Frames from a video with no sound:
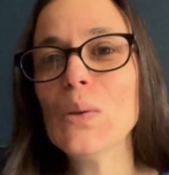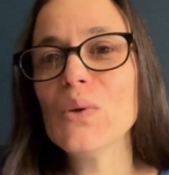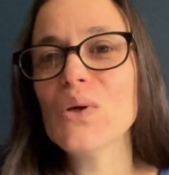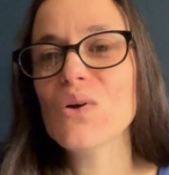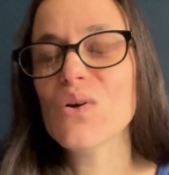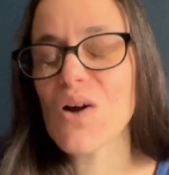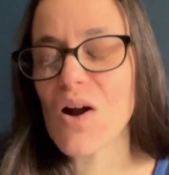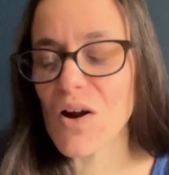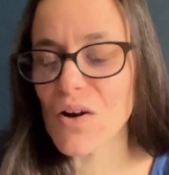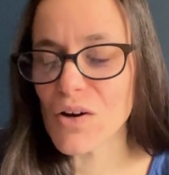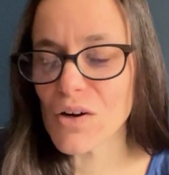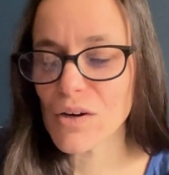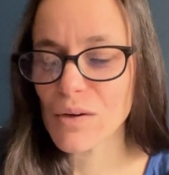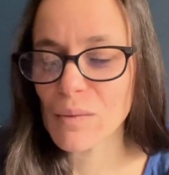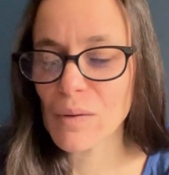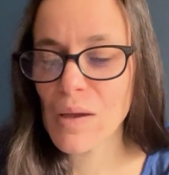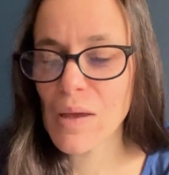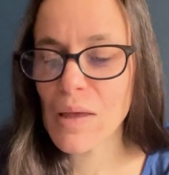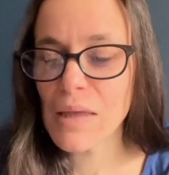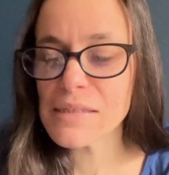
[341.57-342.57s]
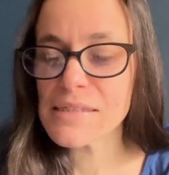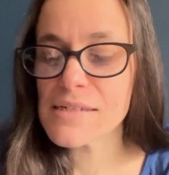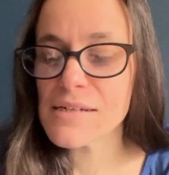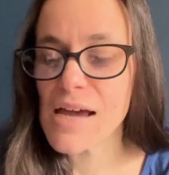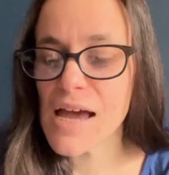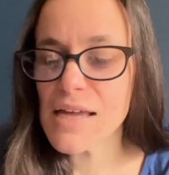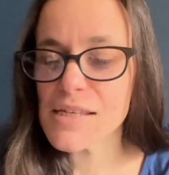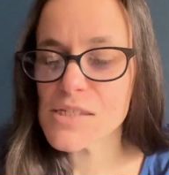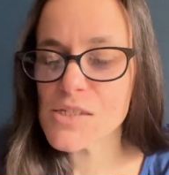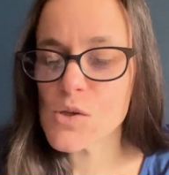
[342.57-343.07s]
your heart. It's
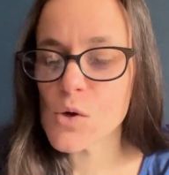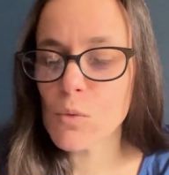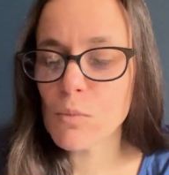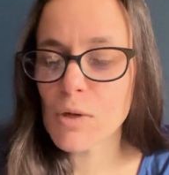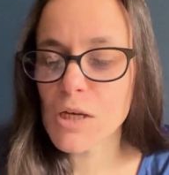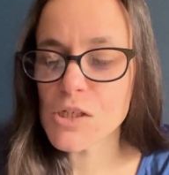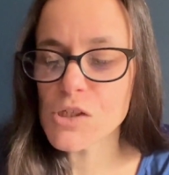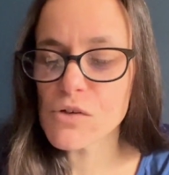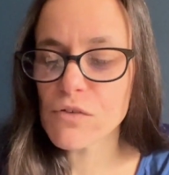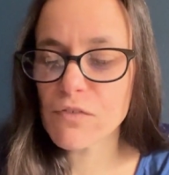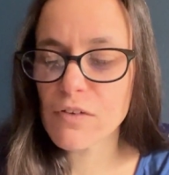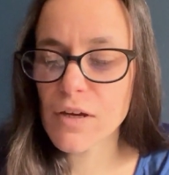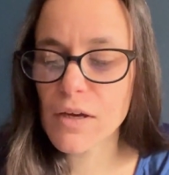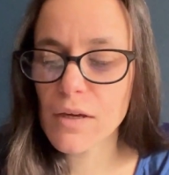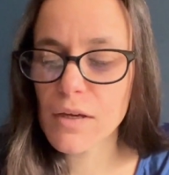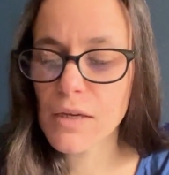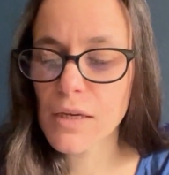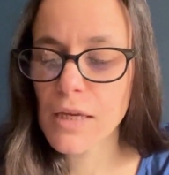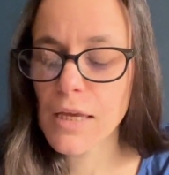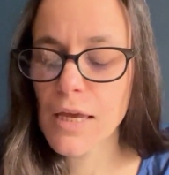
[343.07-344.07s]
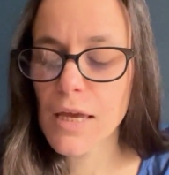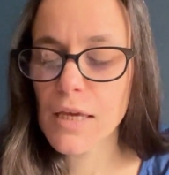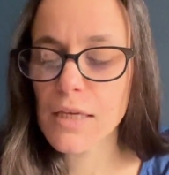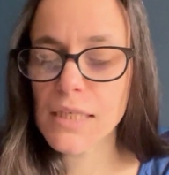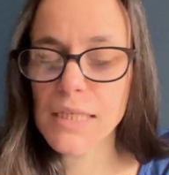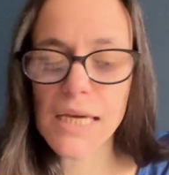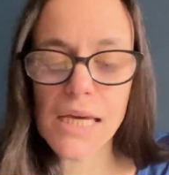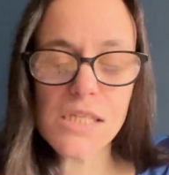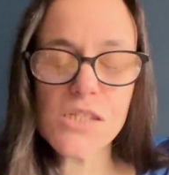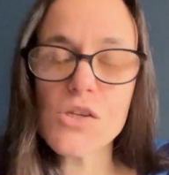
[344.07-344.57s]
not so much of a
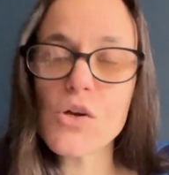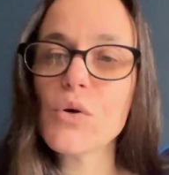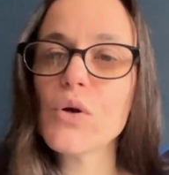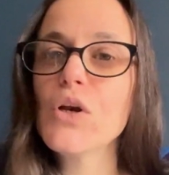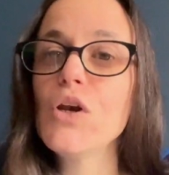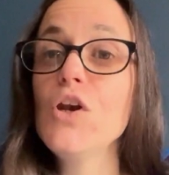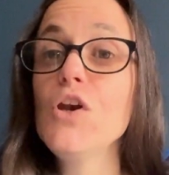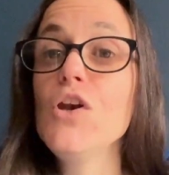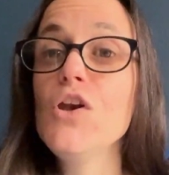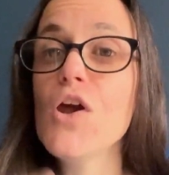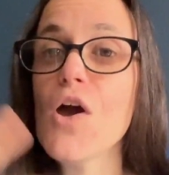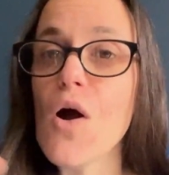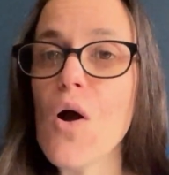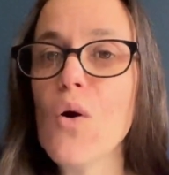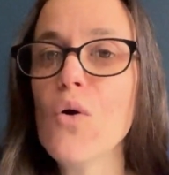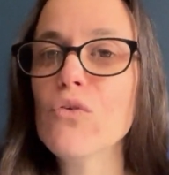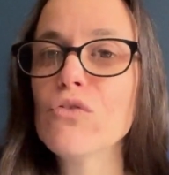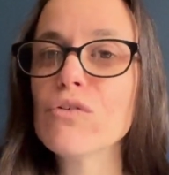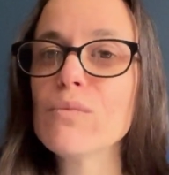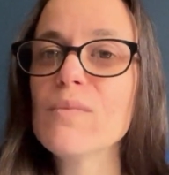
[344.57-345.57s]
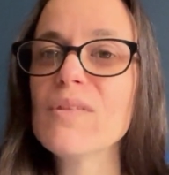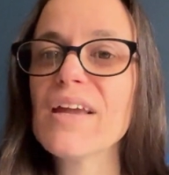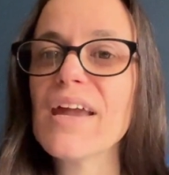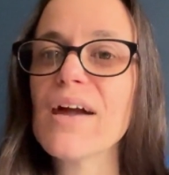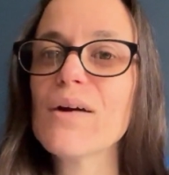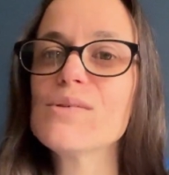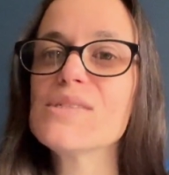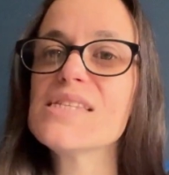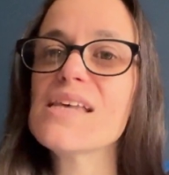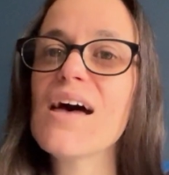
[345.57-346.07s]
yes or a no from the
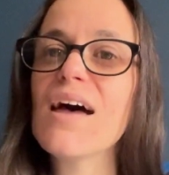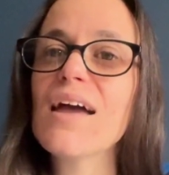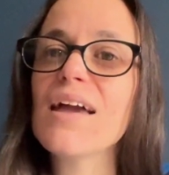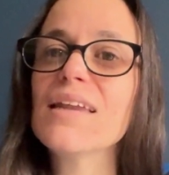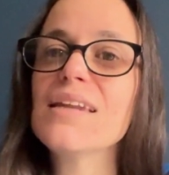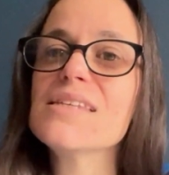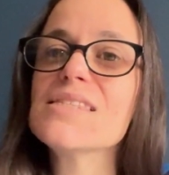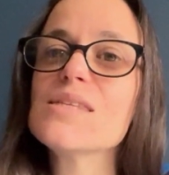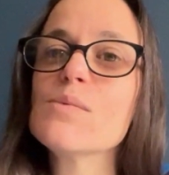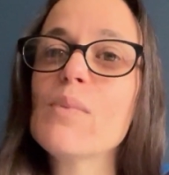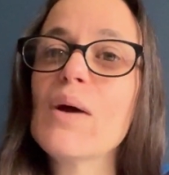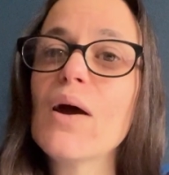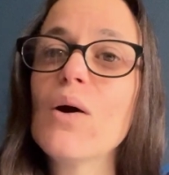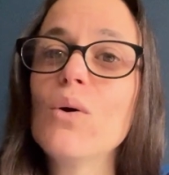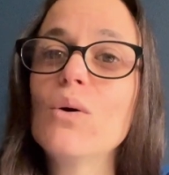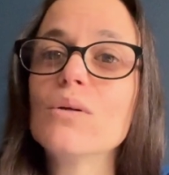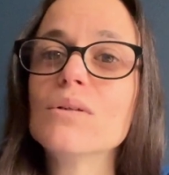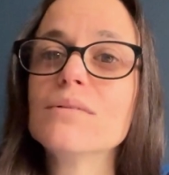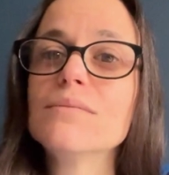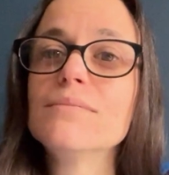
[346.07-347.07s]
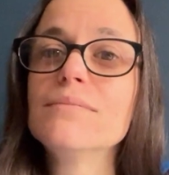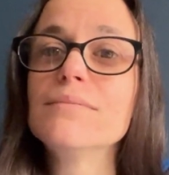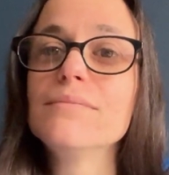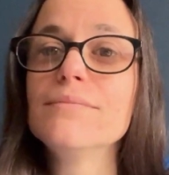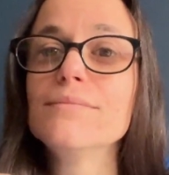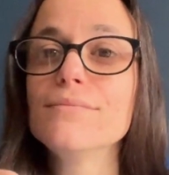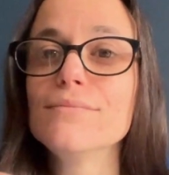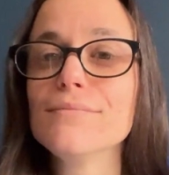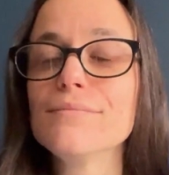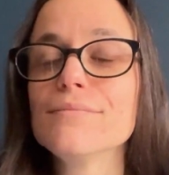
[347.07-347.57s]
outside. It's about,
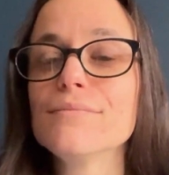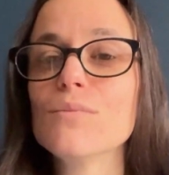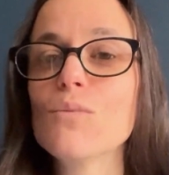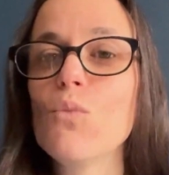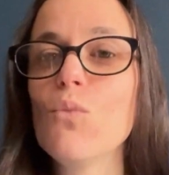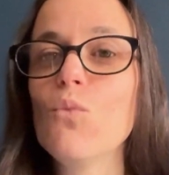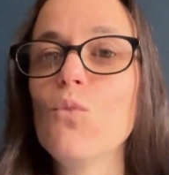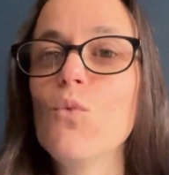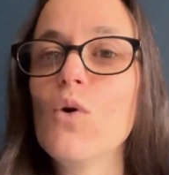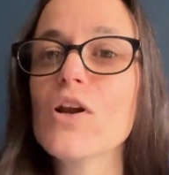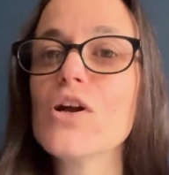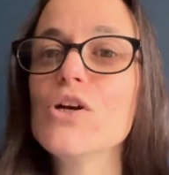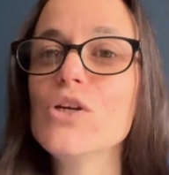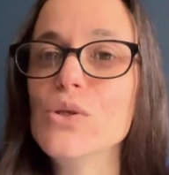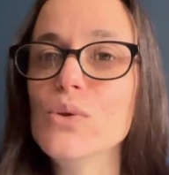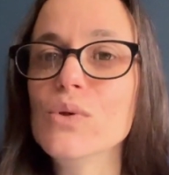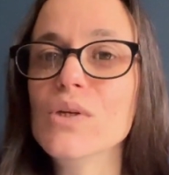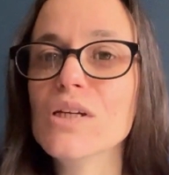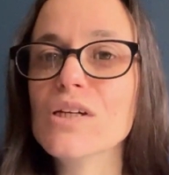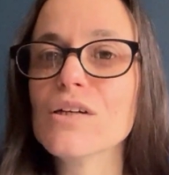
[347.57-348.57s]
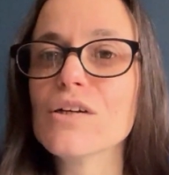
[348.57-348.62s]
what are you going to